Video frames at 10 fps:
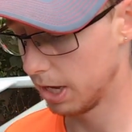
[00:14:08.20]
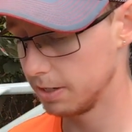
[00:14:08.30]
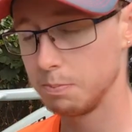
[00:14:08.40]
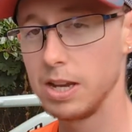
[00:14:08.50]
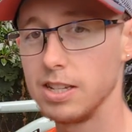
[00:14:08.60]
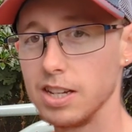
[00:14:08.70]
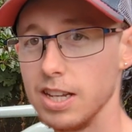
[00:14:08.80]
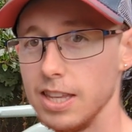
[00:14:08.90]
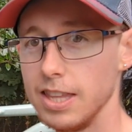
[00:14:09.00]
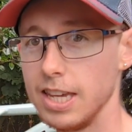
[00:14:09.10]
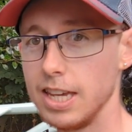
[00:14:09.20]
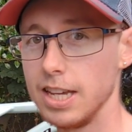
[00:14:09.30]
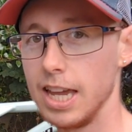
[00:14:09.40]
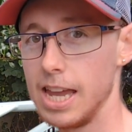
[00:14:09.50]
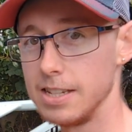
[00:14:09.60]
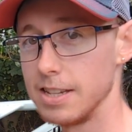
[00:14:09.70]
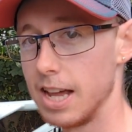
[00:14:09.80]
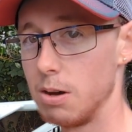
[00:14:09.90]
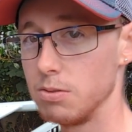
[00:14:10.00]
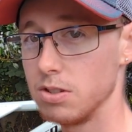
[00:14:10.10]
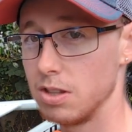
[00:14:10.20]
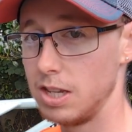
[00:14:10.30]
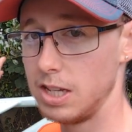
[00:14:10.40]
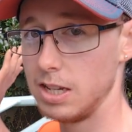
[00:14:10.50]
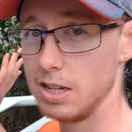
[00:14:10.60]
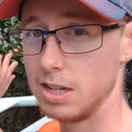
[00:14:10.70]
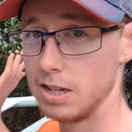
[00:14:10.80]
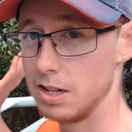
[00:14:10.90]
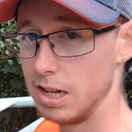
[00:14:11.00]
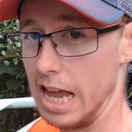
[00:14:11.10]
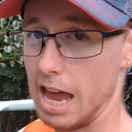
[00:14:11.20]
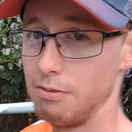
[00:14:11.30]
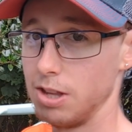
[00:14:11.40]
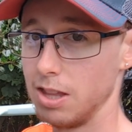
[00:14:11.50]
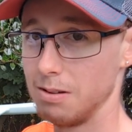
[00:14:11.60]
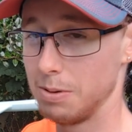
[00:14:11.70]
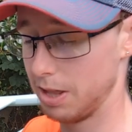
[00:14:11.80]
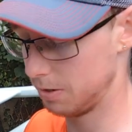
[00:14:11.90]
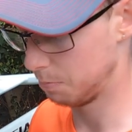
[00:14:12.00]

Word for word: that's basically the ins and outs, the everything about this